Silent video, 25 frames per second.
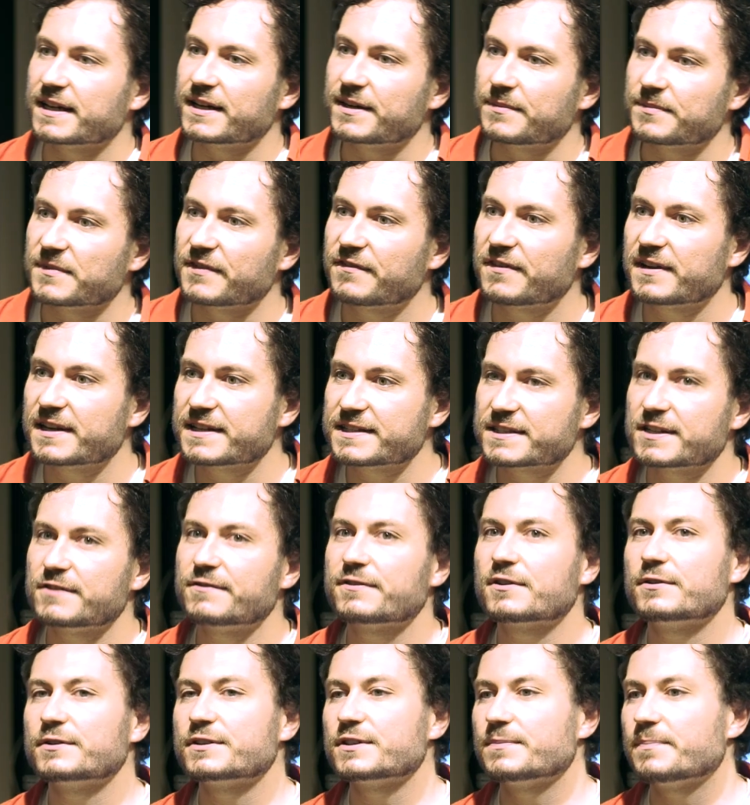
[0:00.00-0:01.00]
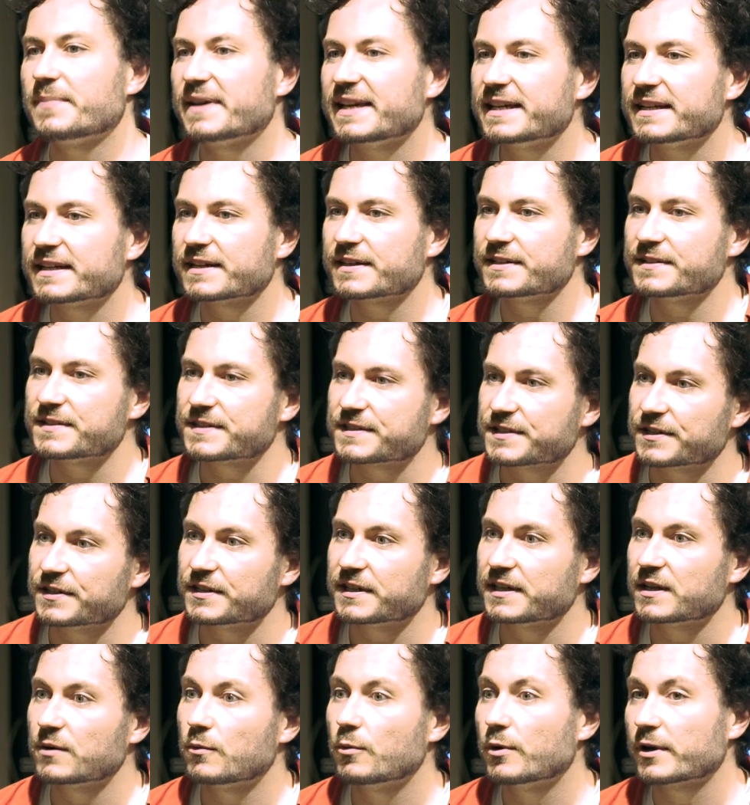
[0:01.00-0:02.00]
the philosophical debate
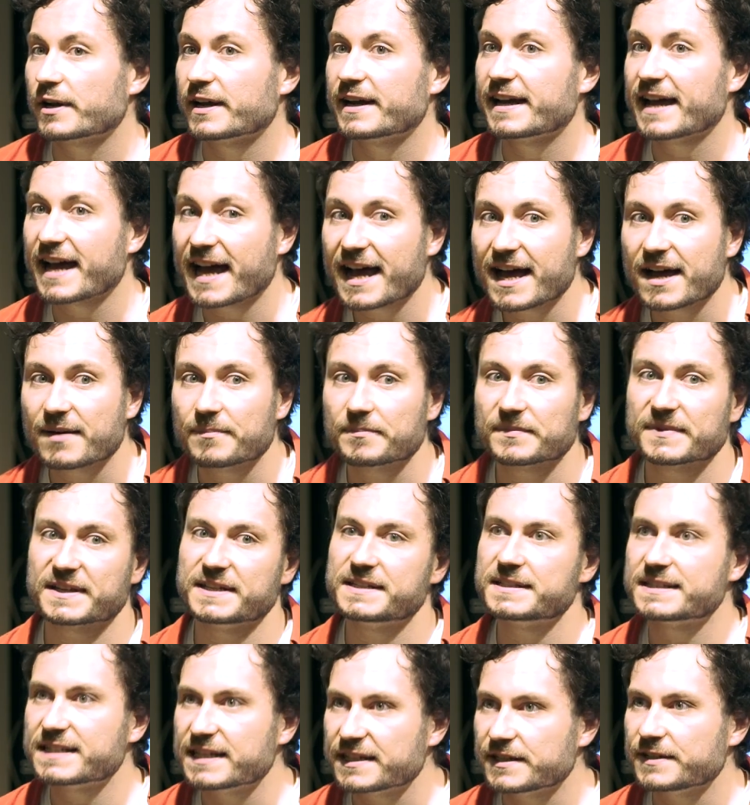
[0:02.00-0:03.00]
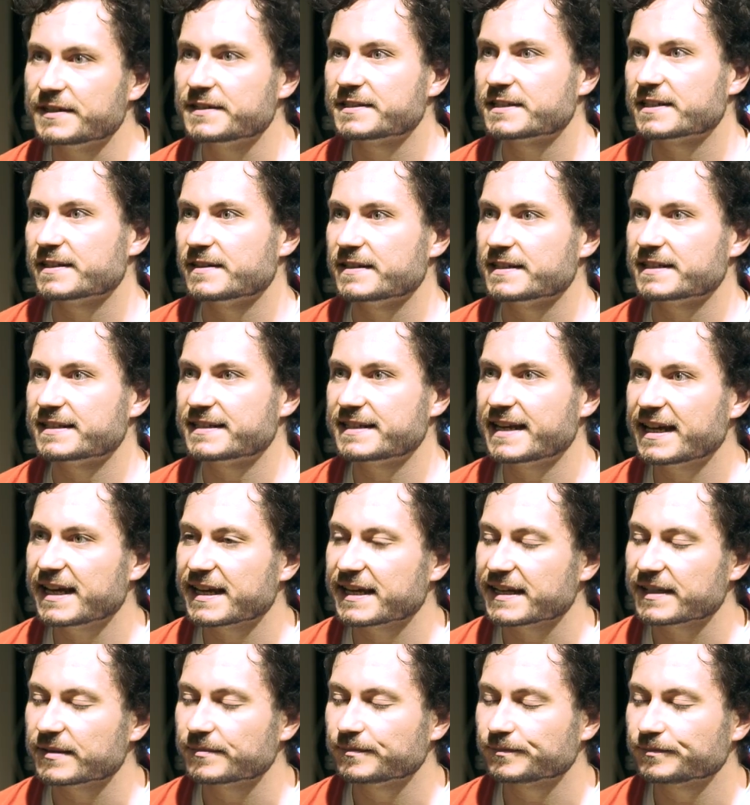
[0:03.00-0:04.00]
concerning what I am continues to this
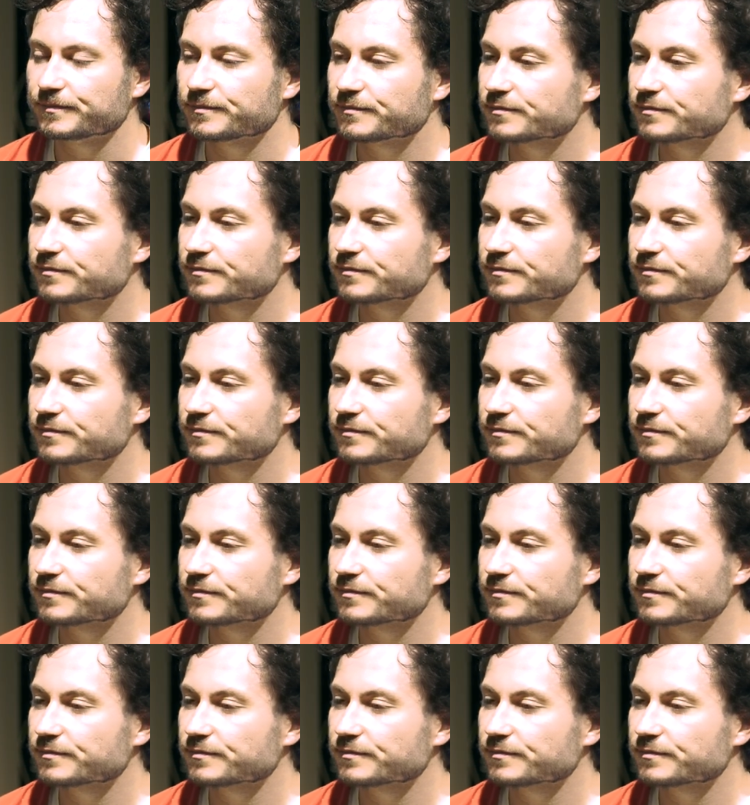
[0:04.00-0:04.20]
day.